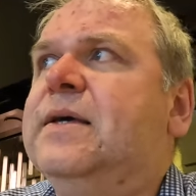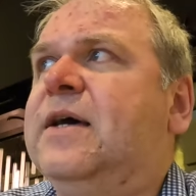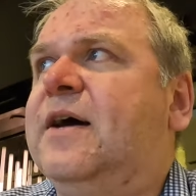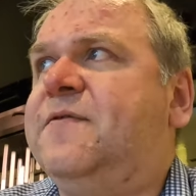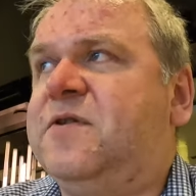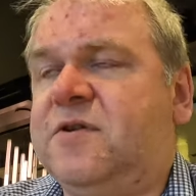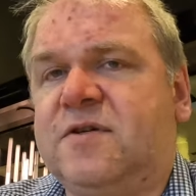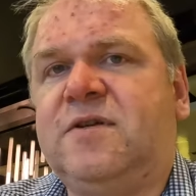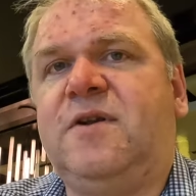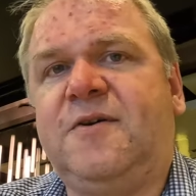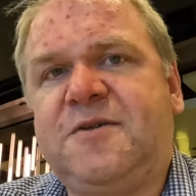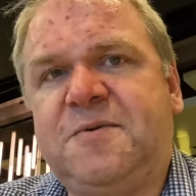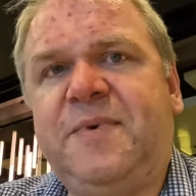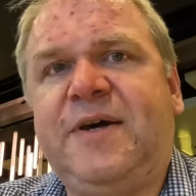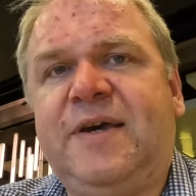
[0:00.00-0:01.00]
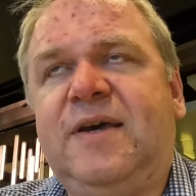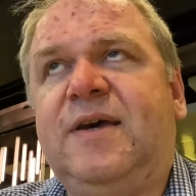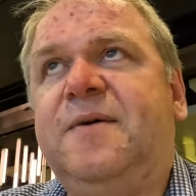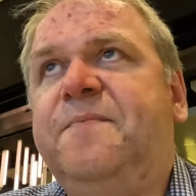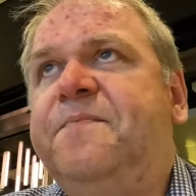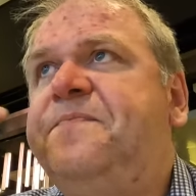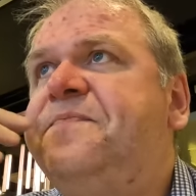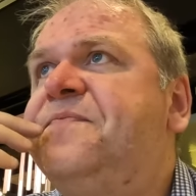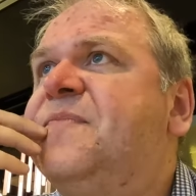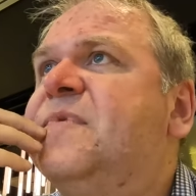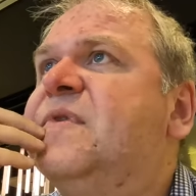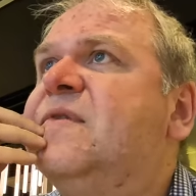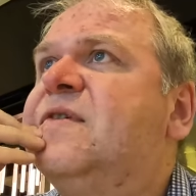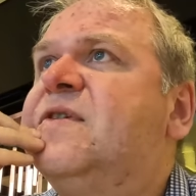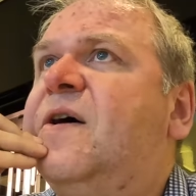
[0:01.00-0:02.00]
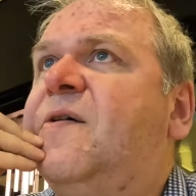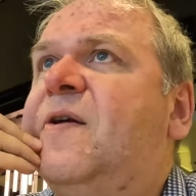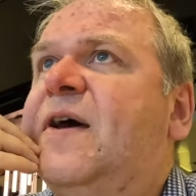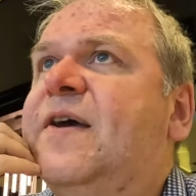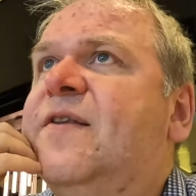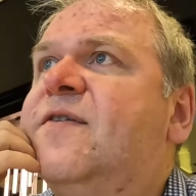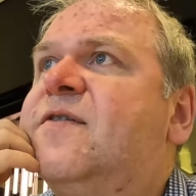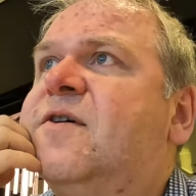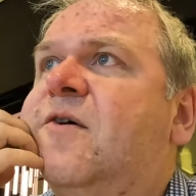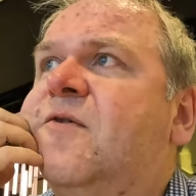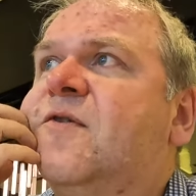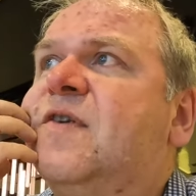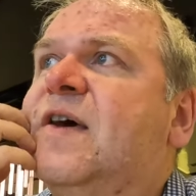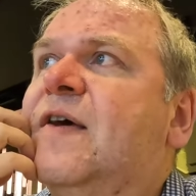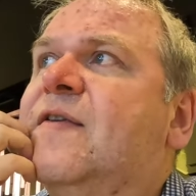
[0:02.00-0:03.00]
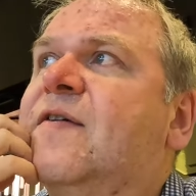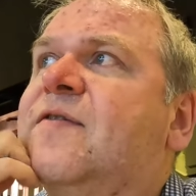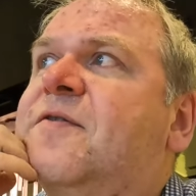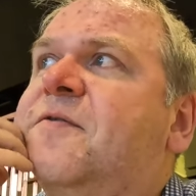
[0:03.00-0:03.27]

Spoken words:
I've just lost my Star Alliance Gold status,